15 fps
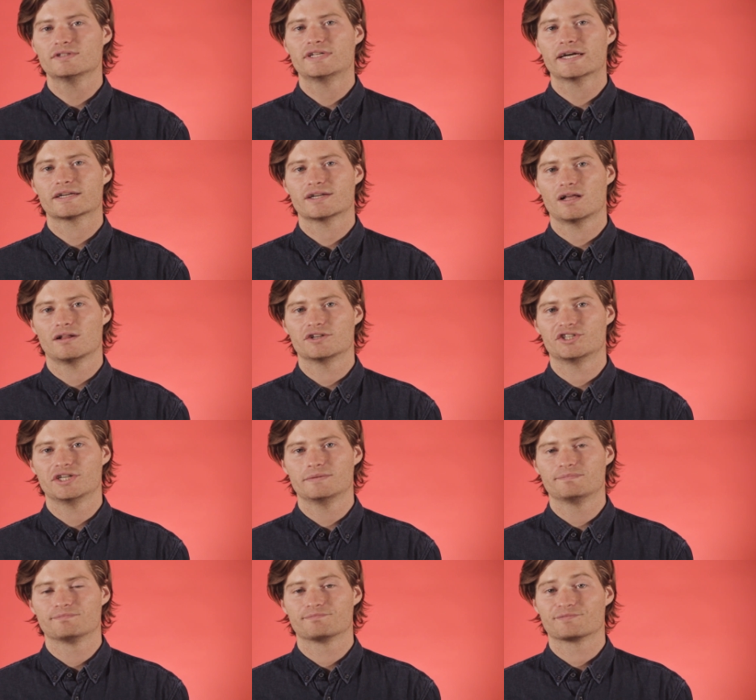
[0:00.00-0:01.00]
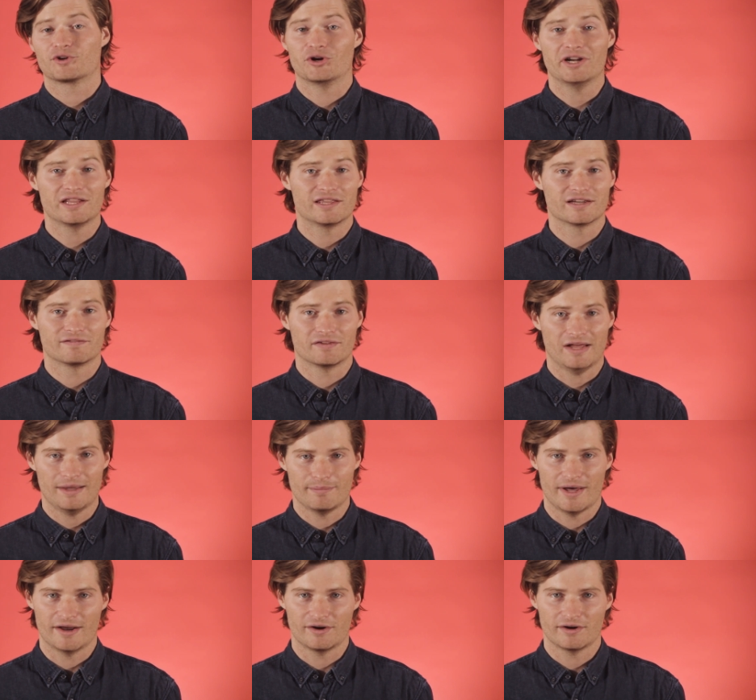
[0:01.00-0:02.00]
to technology, or anything for that
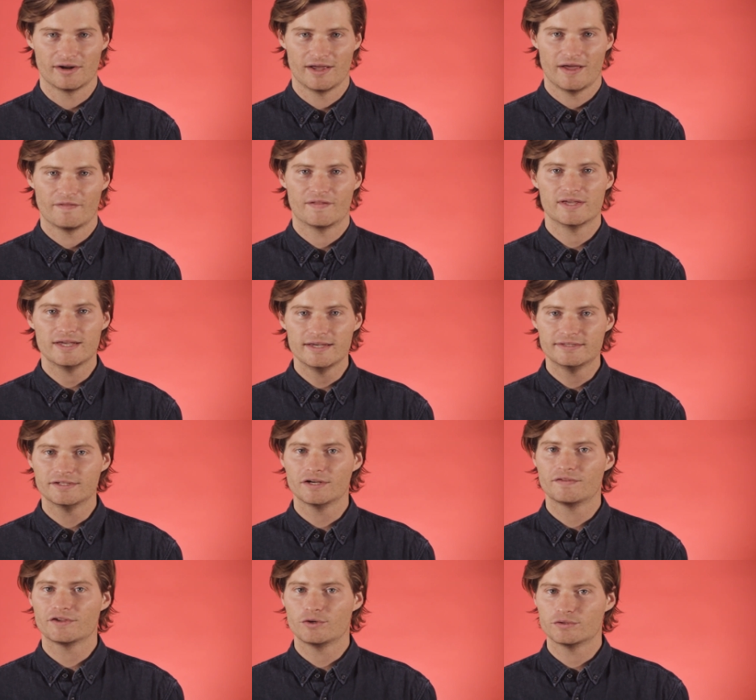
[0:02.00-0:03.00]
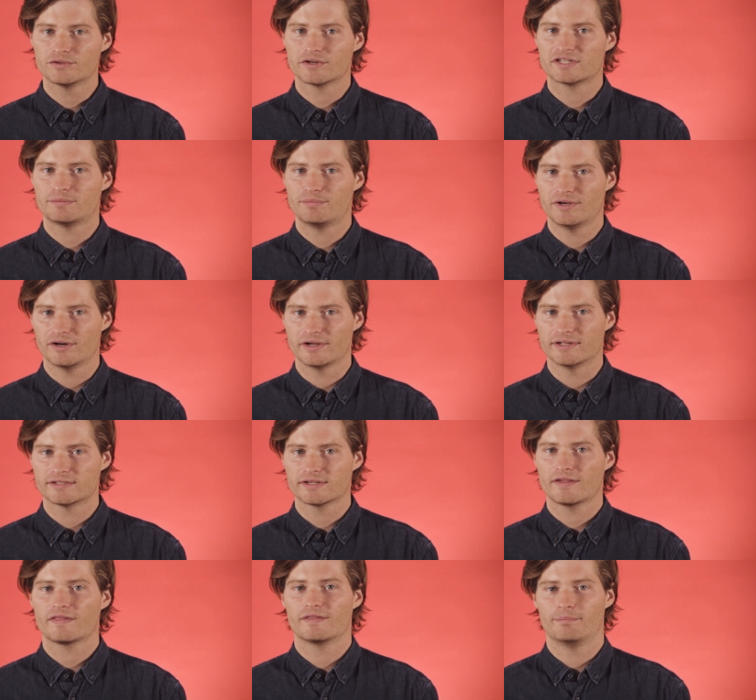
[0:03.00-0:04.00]
matter, the easier the user experience,
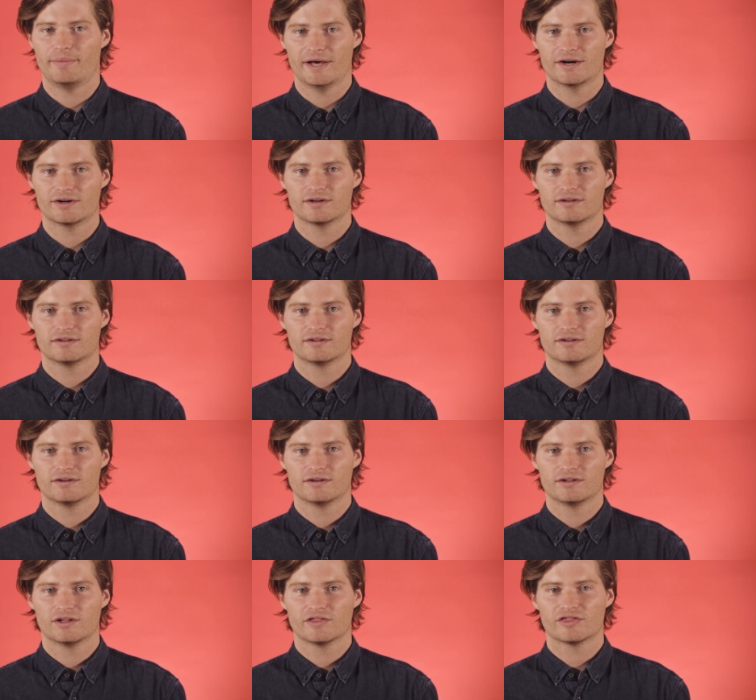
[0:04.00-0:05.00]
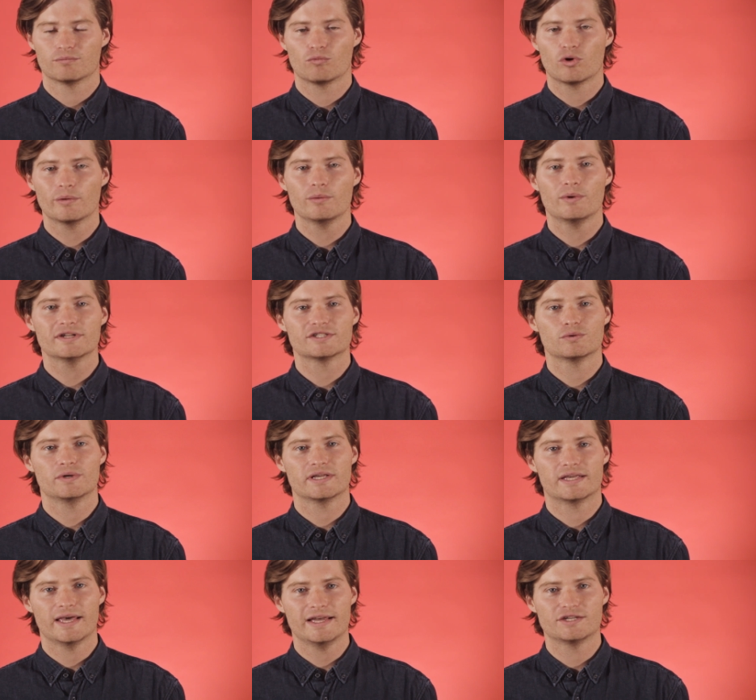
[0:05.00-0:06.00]
the better. The more we want to
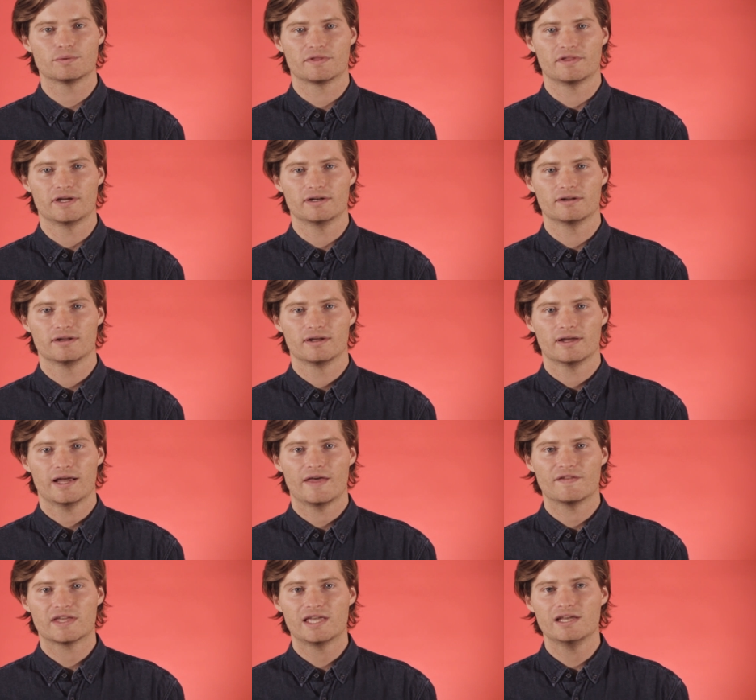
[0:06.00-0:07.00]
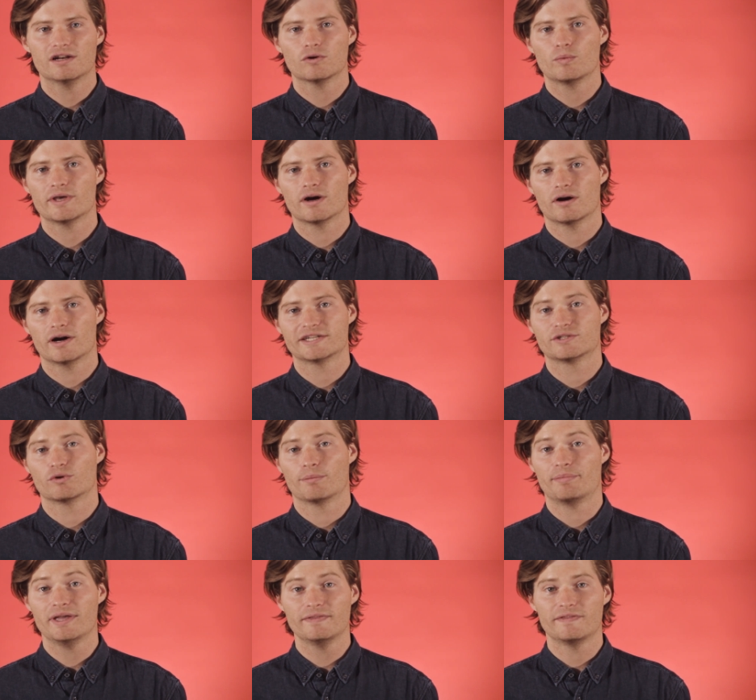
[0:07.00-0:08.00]
engage with it, and the keener we are to
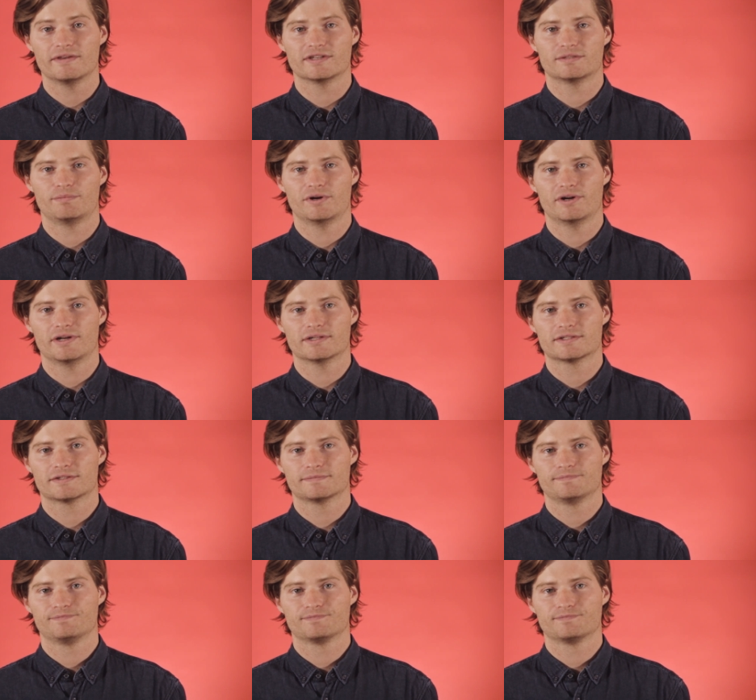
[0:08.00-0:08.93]
repeat the experience.